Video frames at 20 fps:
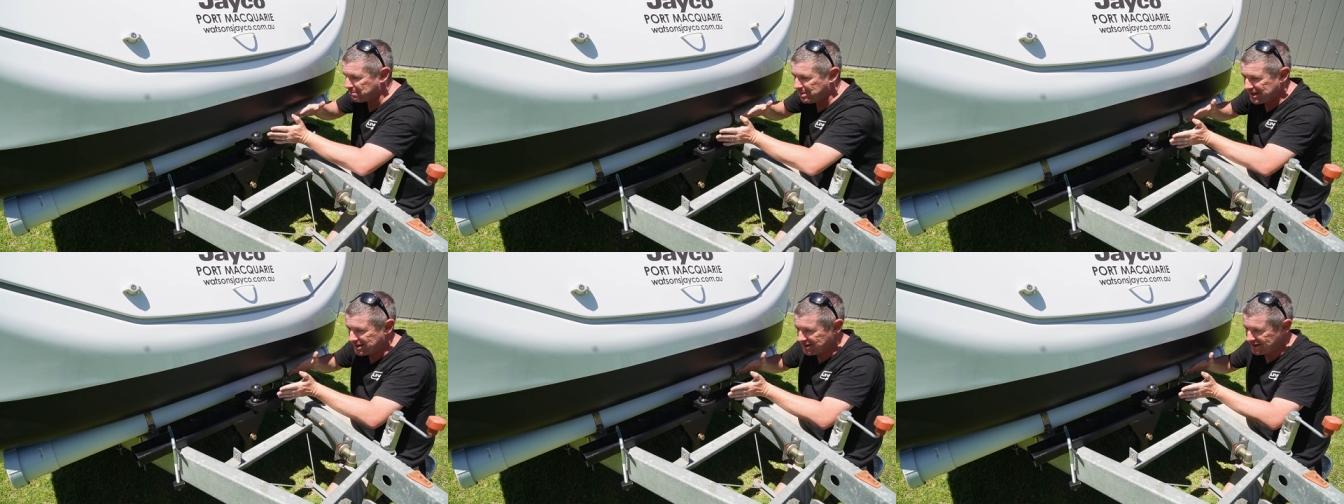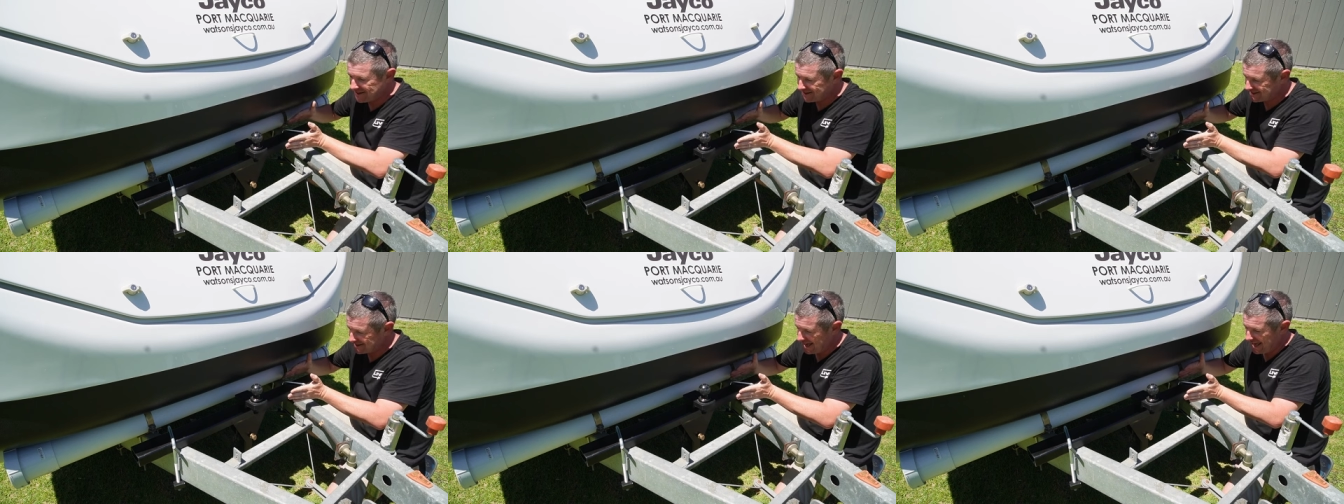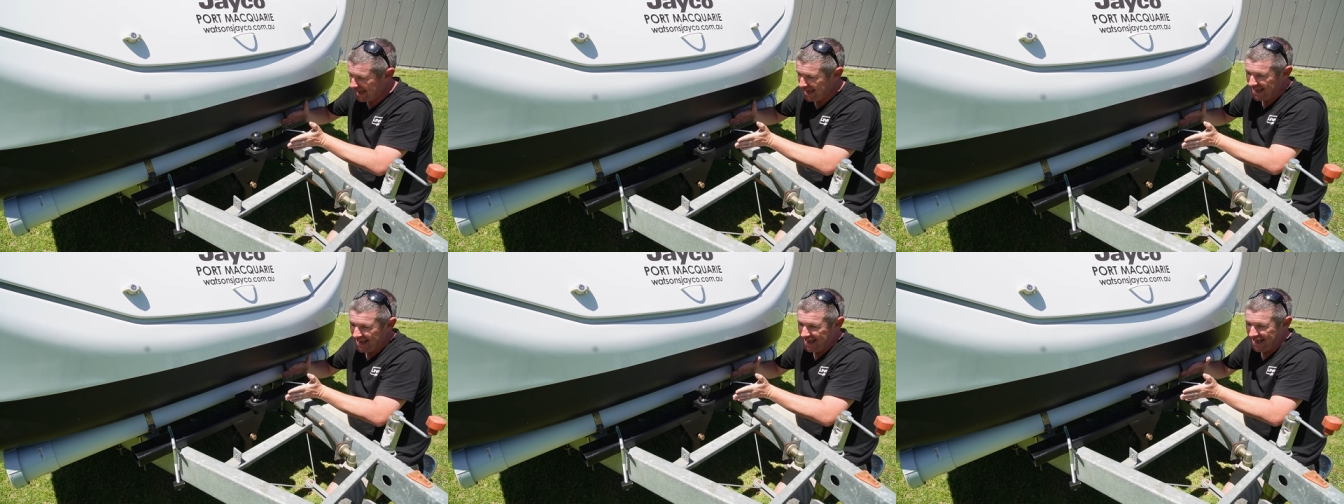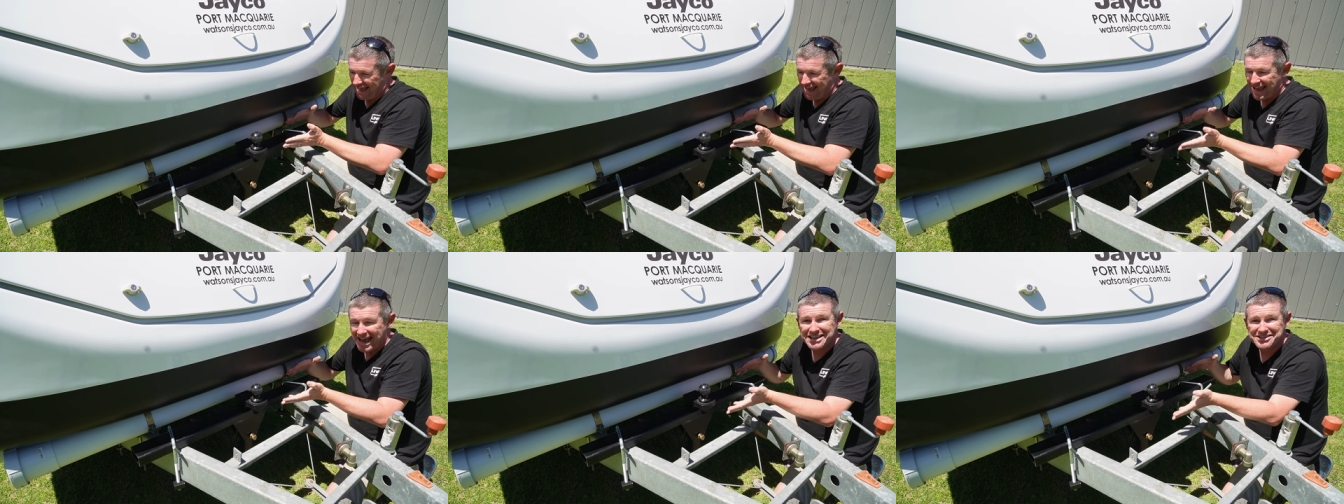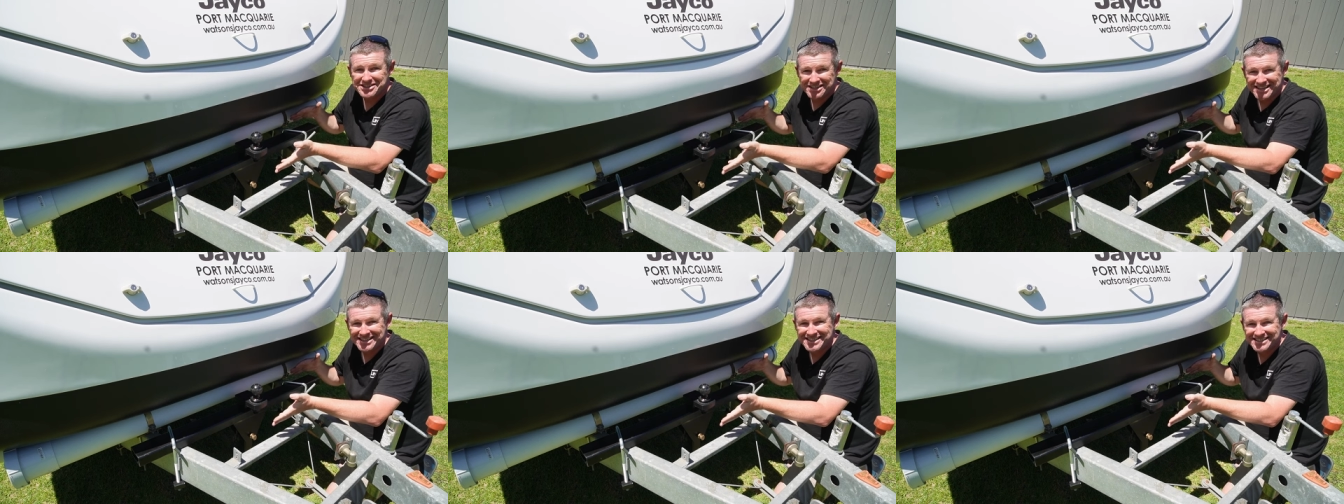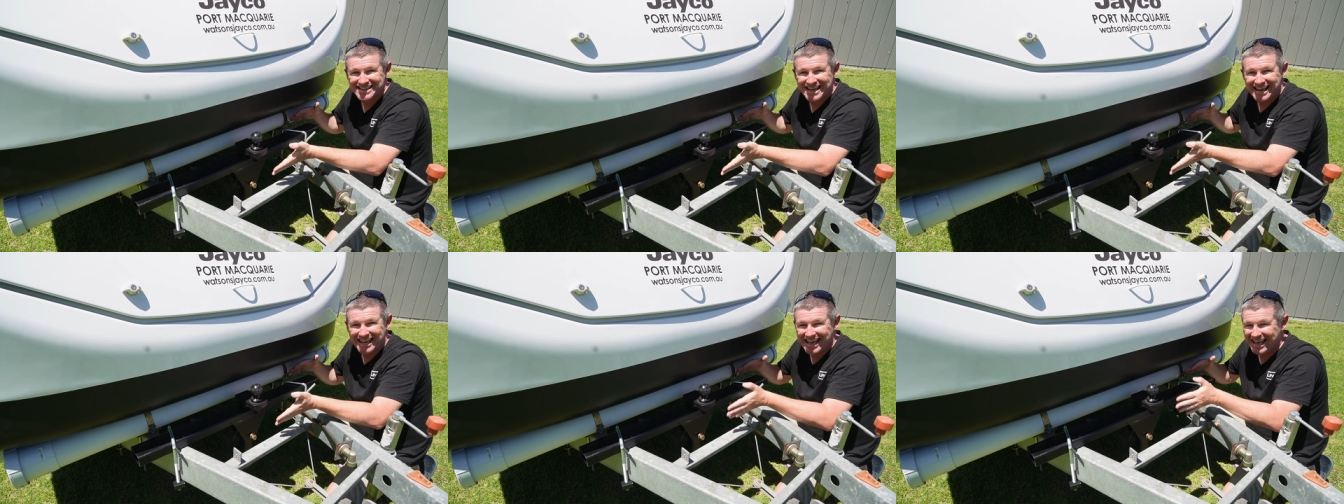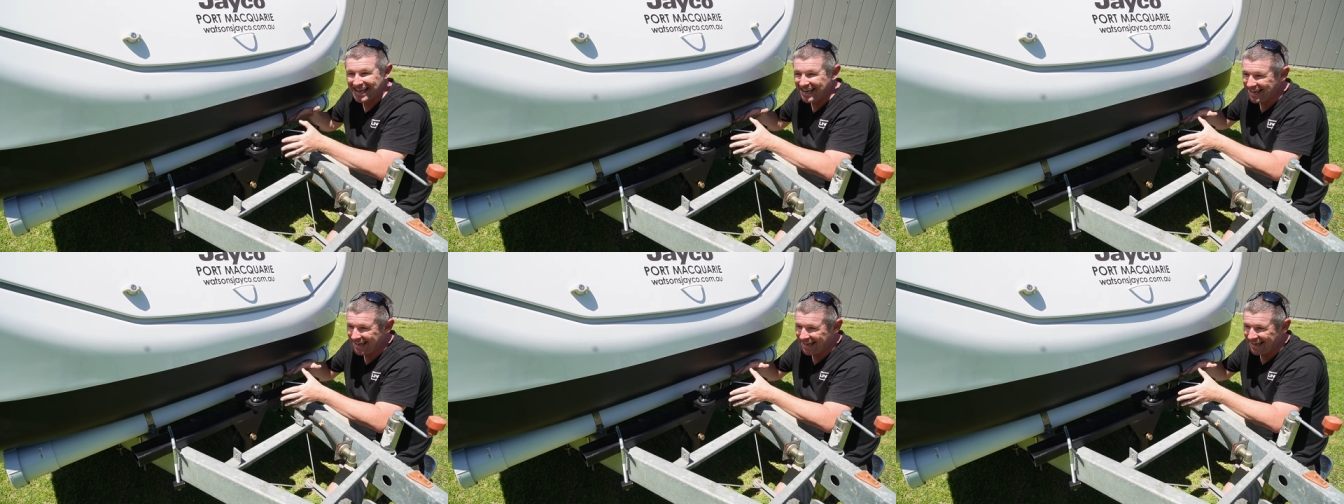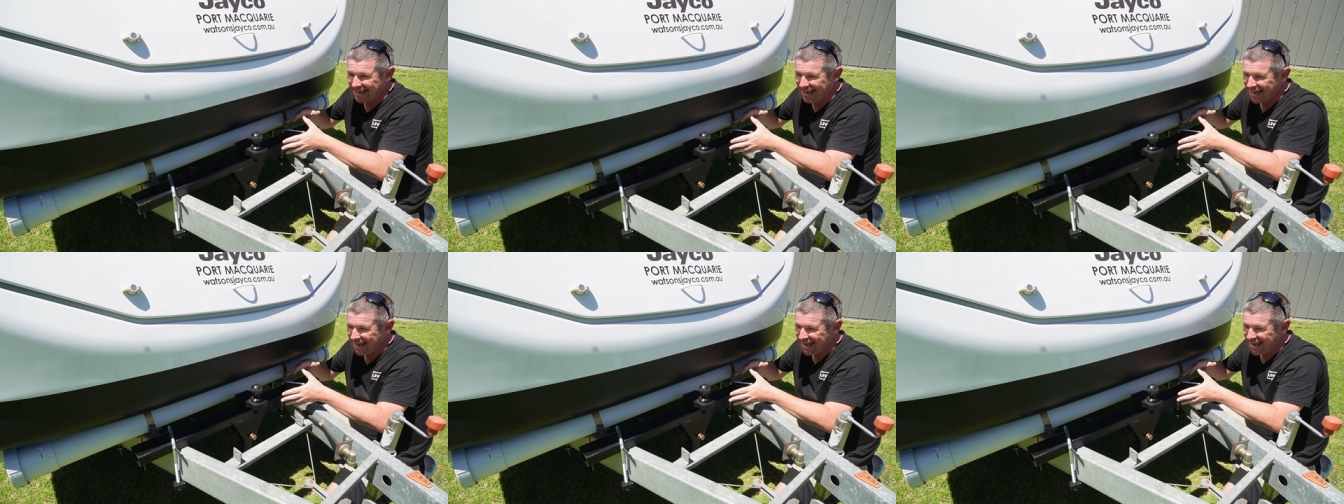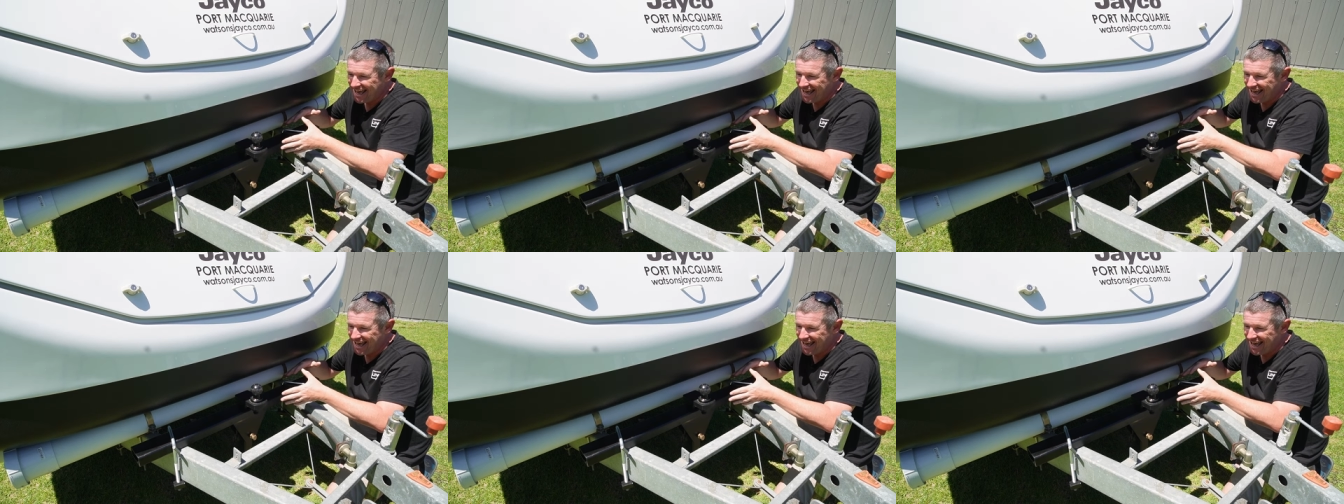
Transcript: because as you can see here,